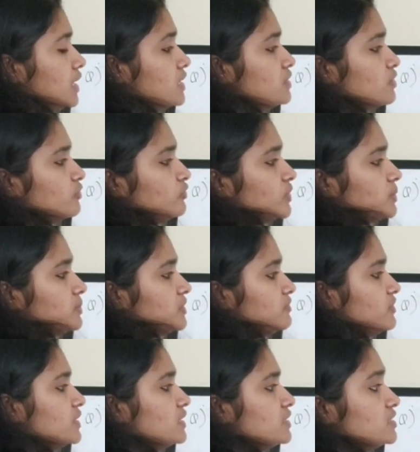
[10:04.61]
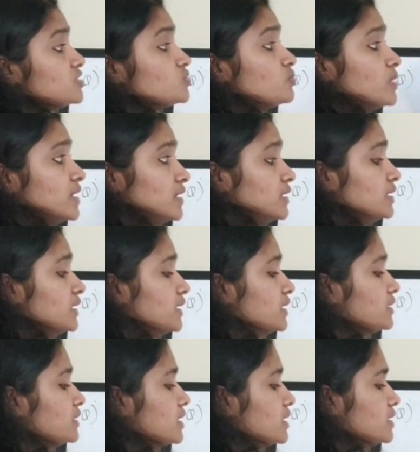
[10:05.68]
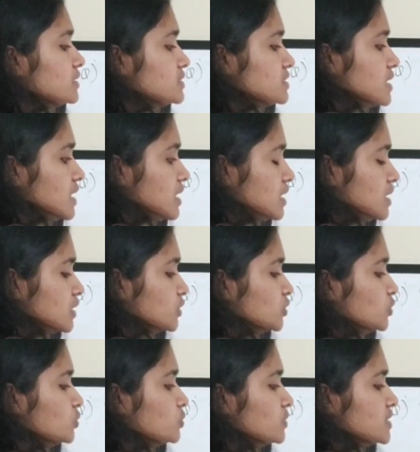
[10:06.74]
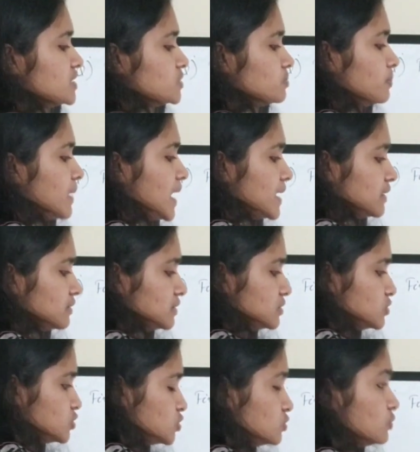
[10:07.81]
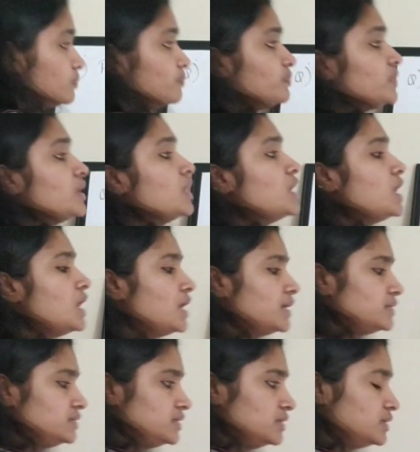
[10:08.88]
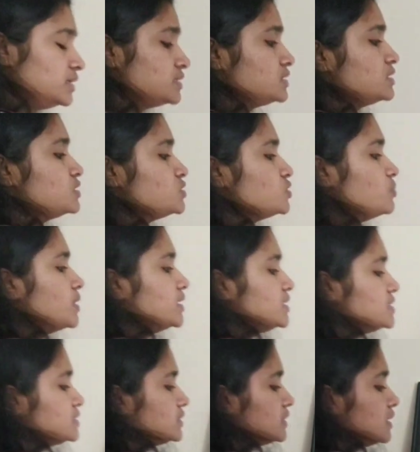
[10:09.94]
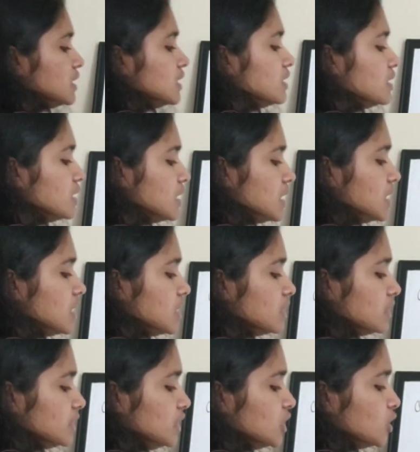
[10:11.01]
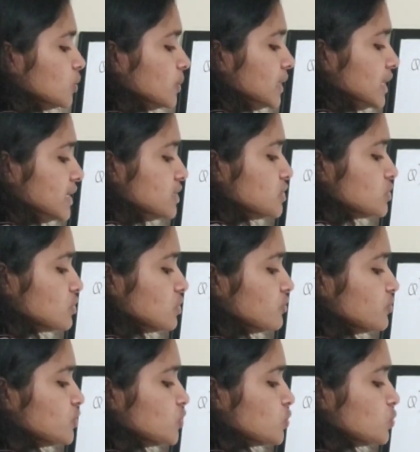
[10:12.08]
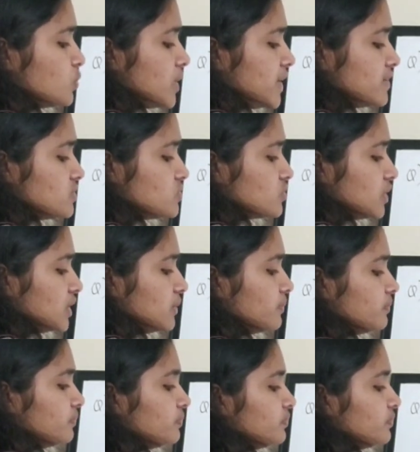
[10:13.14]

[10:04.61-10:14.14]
And from the figure it is very clear that R2 is parallel to R3, right? So what is the R equivalent of 2 and 3?